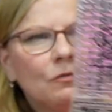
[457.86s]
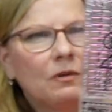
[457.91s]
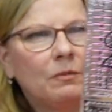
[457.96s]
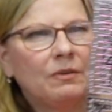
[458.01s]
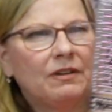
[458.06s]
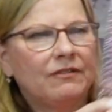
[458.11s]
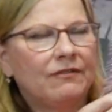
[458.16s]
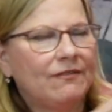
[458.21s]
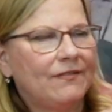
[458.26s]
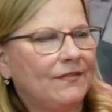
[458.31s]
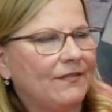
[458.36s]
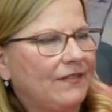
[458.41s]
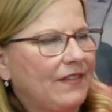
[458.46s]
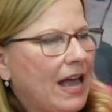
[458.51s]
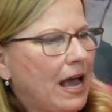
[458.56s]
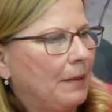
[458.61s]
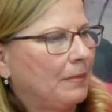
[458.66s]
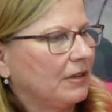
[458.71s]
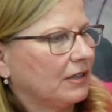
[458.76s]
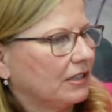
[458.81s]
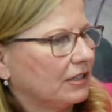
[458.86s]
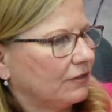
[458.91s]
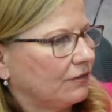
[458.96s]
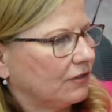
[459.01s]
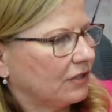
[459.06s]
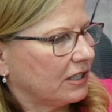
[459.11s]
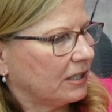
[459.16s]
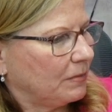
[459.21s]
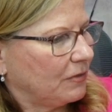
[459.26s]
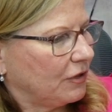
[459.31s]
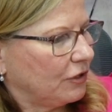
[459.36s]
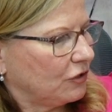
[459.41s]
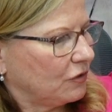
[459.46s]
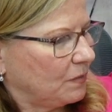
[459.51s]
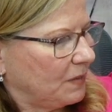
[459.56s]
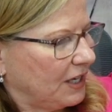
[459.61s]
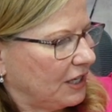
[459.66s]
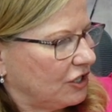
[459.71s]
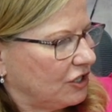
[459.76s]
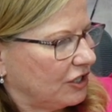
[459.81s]
would be fabulous for some of those
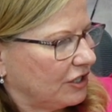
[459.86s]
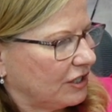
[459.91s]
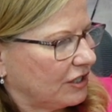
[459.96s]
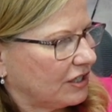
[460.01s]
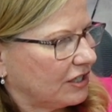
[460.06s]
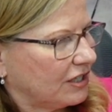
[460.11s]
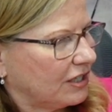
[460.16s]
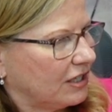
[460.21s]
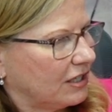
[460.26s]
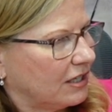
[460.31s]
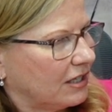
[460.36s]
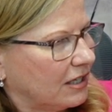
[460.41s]
pages.